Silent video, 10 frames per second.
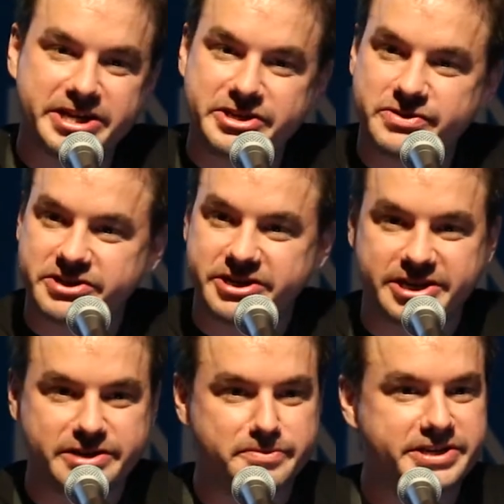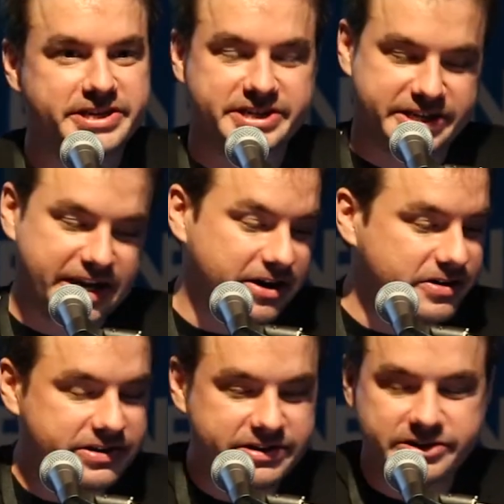end-user documentation,
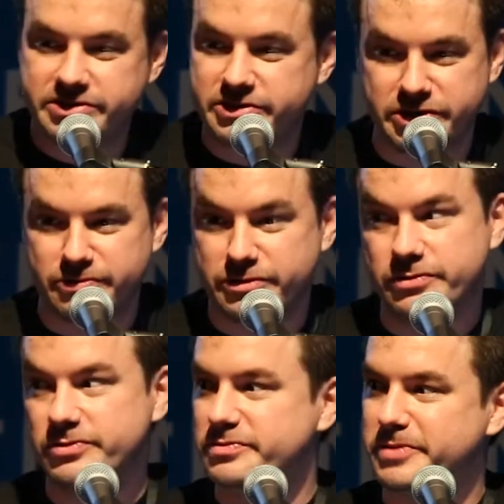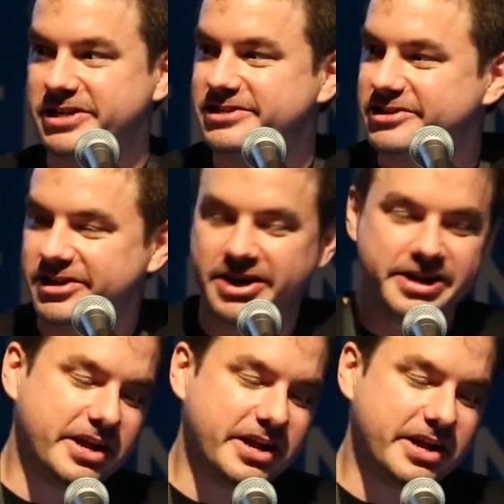how to use Monster,